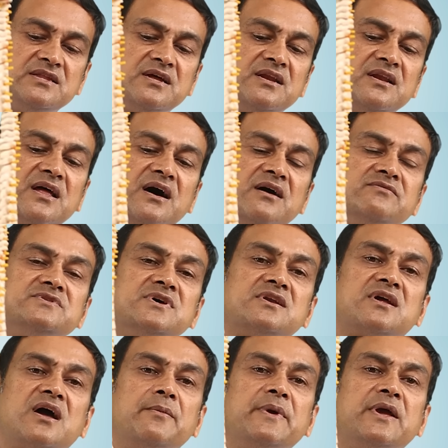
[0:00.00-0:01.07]
the nerves
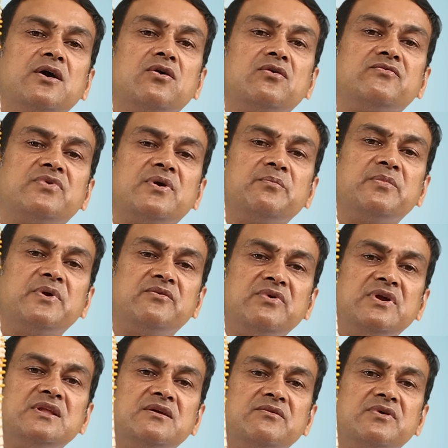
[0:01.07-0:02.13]
are coming out from
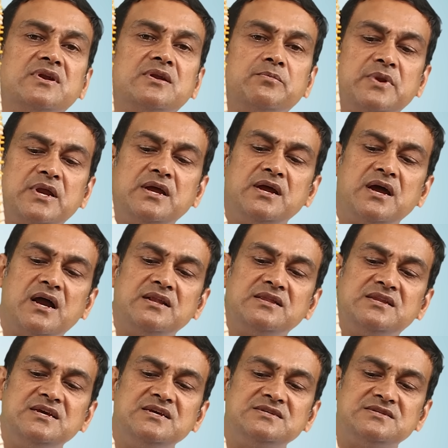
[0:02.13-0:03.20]
between the vertebrae,
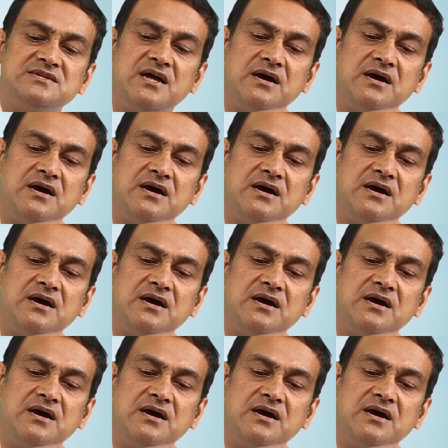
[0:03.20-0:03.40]
and these